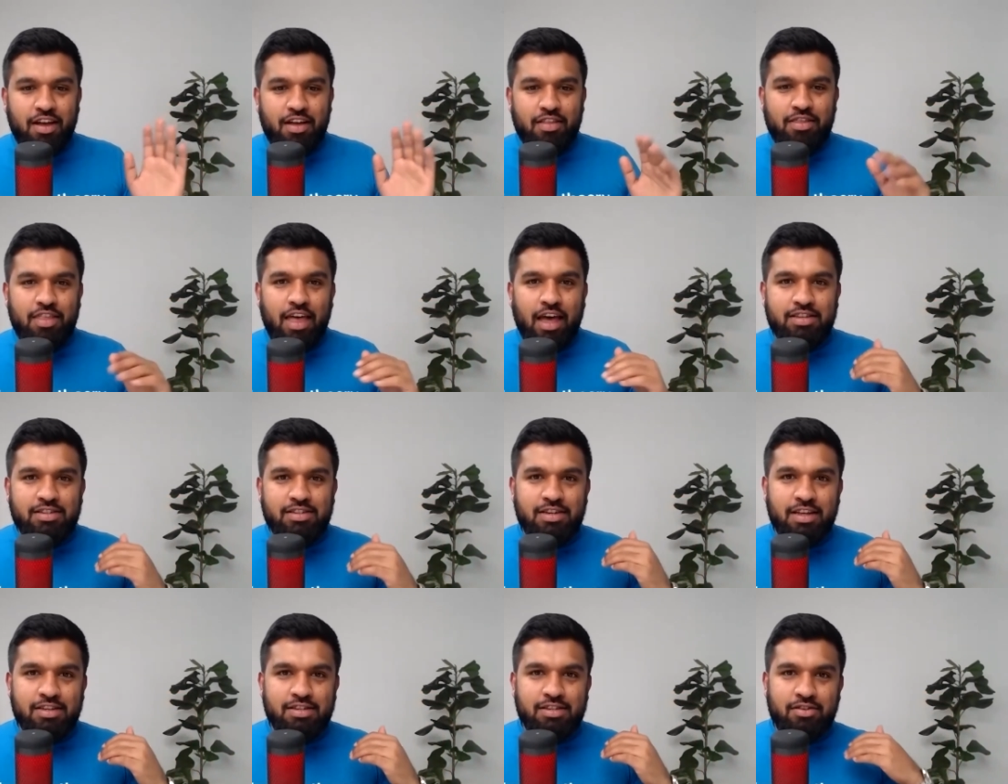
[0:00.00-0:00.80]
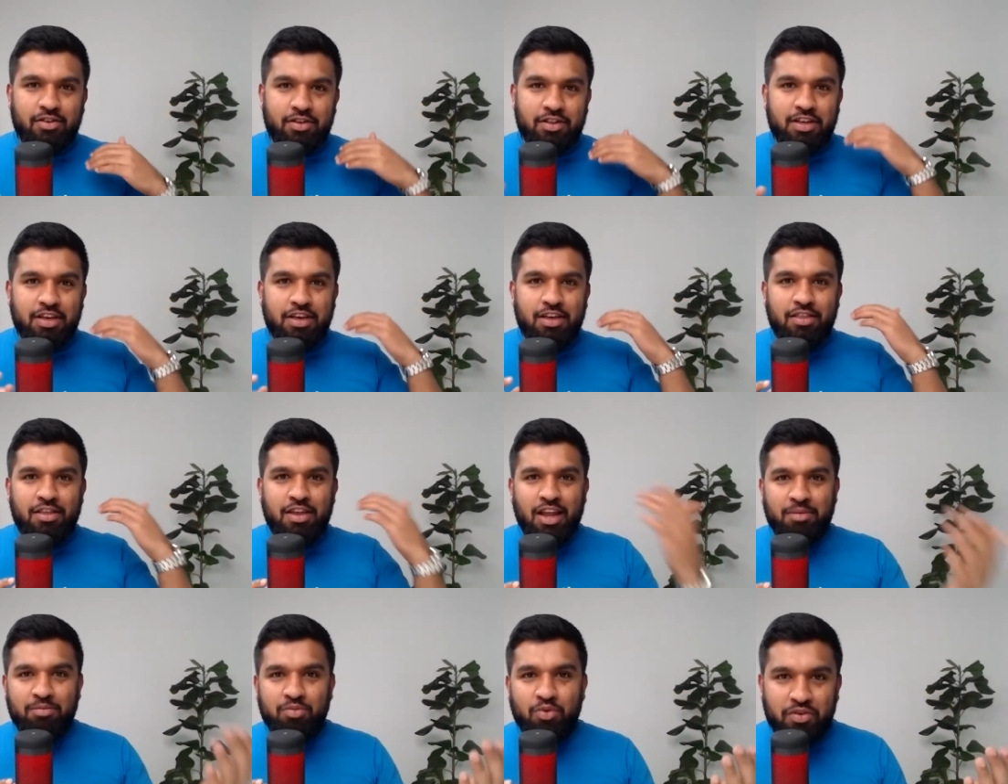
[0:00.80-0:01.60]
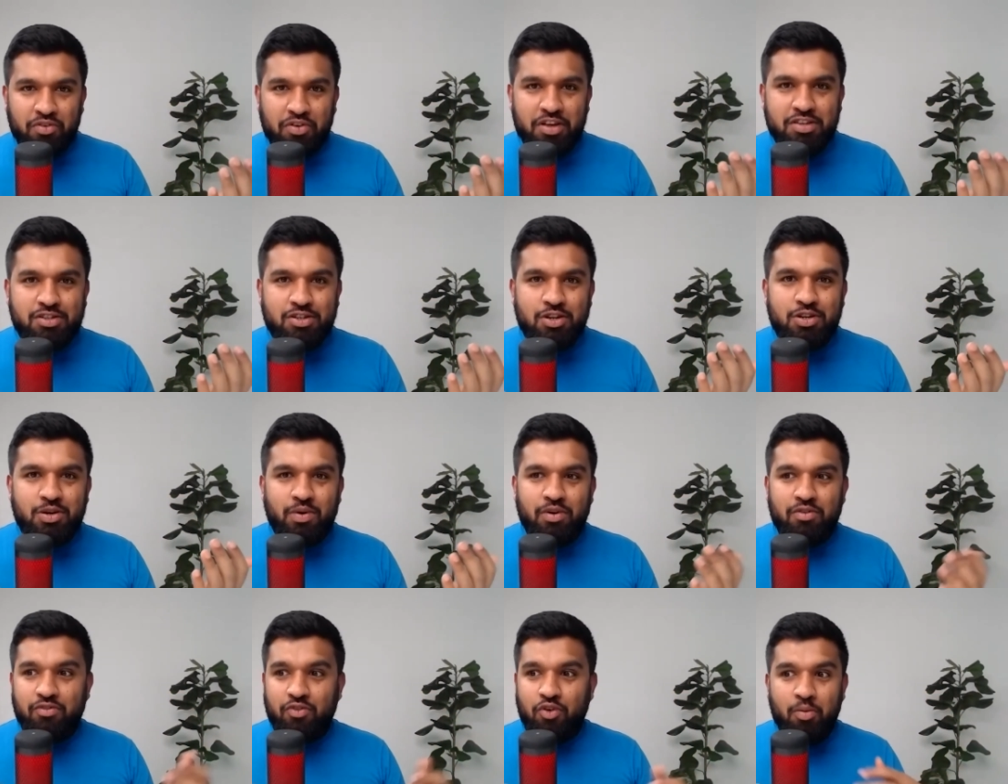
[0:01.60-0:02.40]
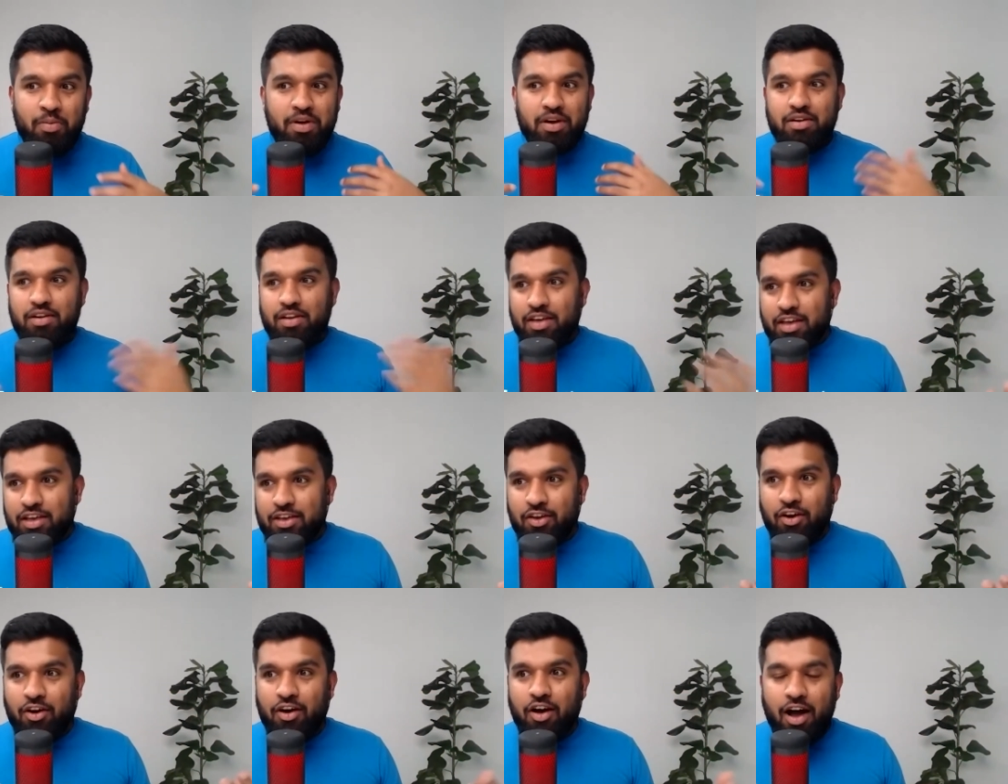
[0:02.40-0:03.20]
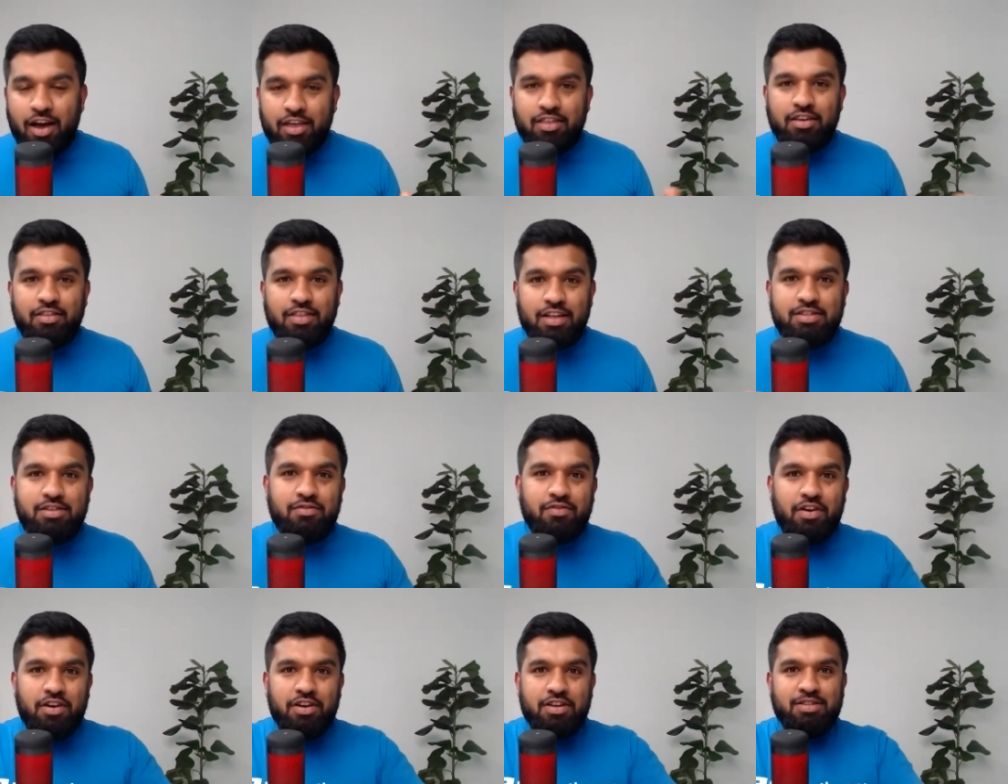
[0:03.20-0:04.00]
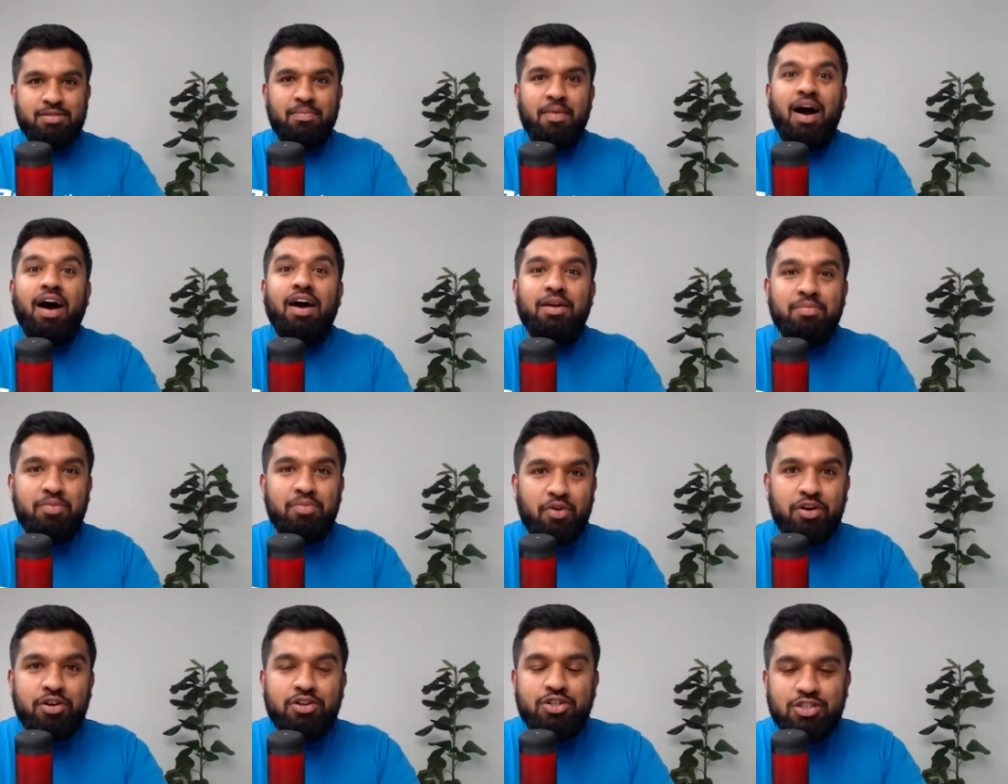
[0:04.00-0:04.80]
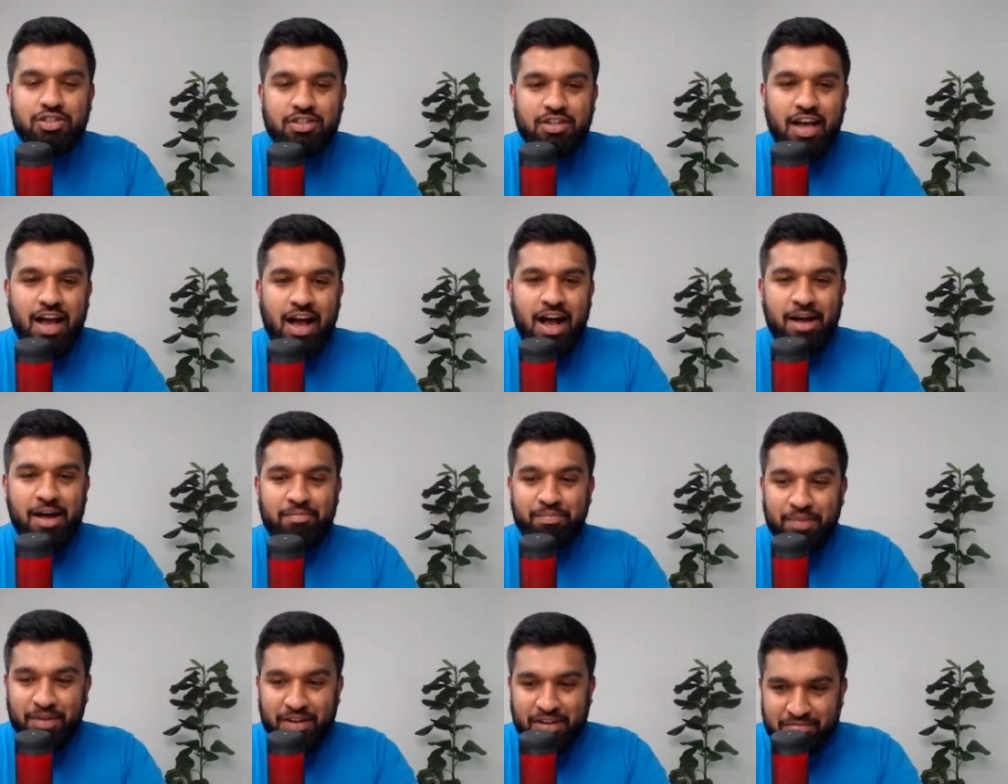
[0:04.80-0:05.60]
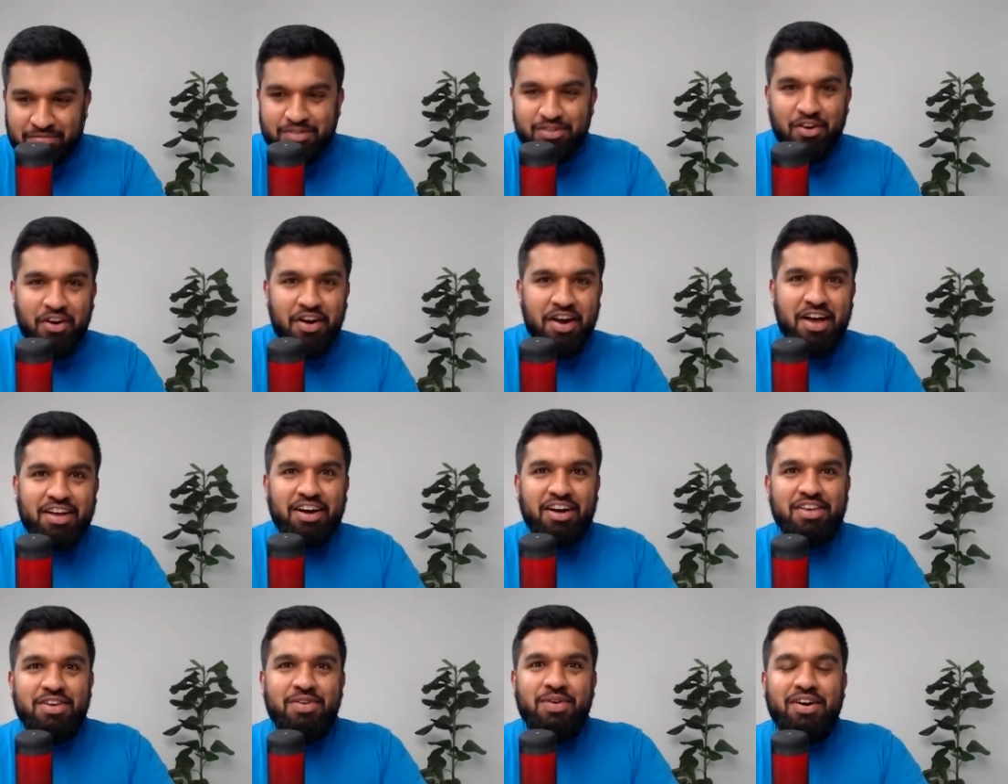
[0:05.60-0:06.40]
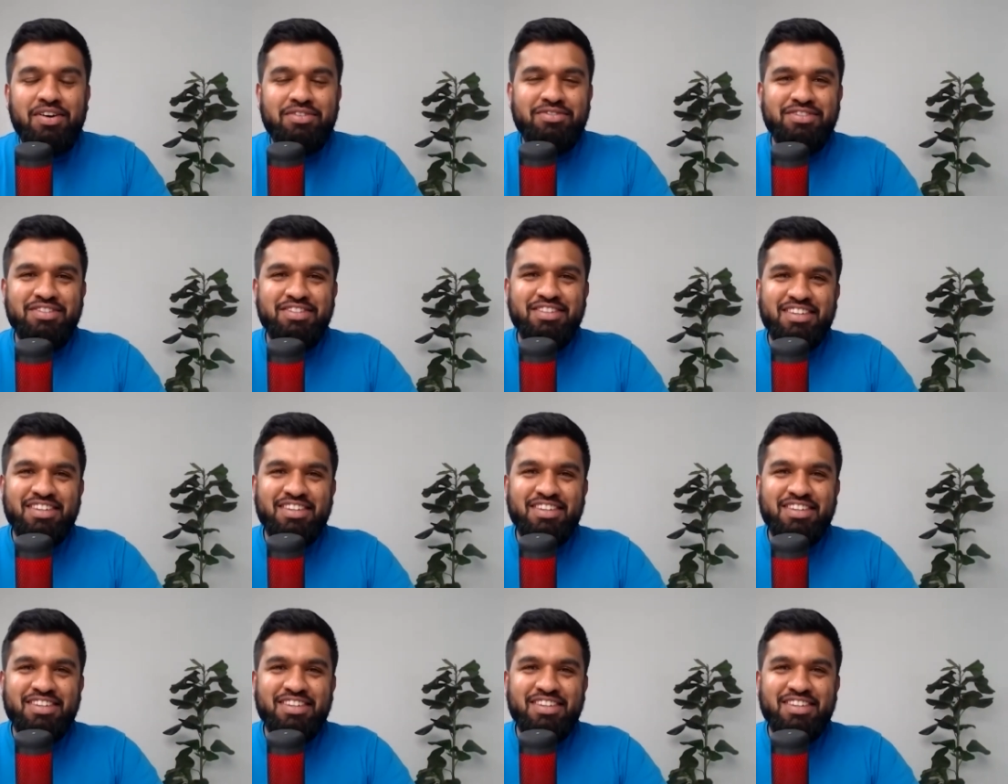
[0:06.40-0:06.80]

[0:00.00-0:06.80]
that's necessarily the number one reason you do it for, but I think that's a very smart approach. But sorry, I cut you off.